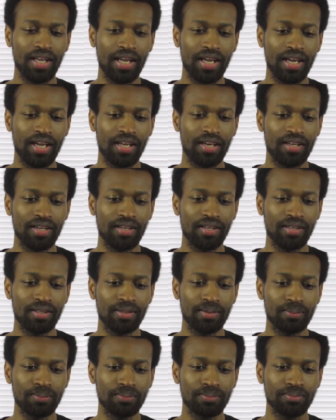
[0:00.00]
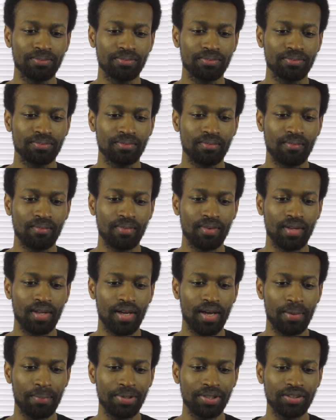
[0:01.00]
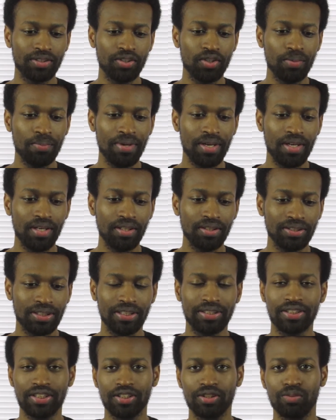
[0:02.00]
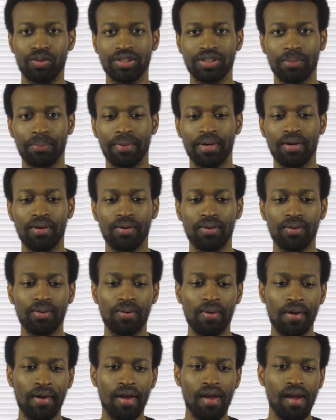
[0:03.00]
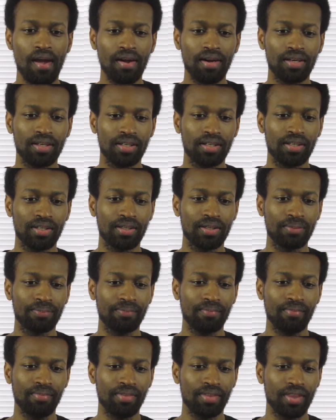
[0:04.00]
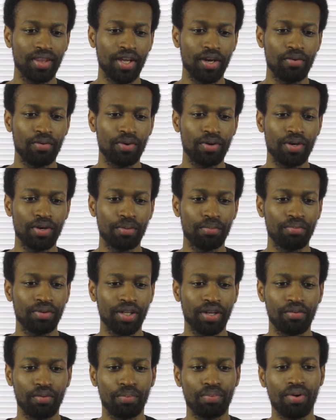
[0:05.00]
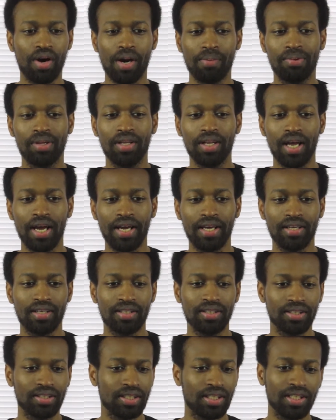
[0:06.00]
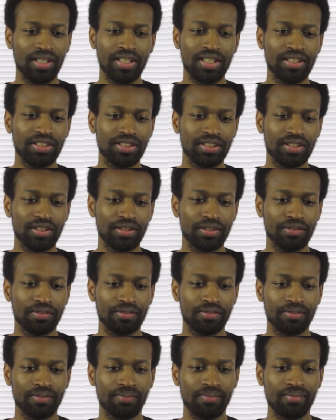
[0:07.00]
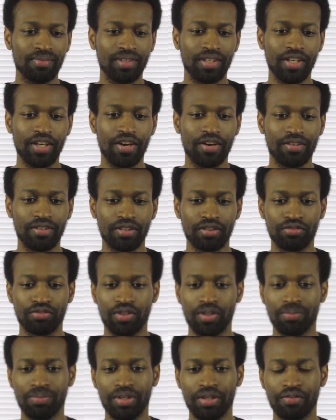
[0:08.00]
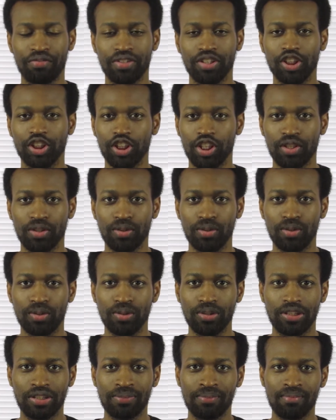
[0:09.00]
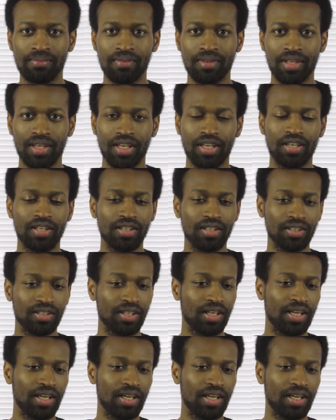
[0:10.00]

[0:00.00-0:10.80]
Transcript: And um, I'm assuming, since this was a poll, um, they were they were probably like a, a list of characters from different shows, and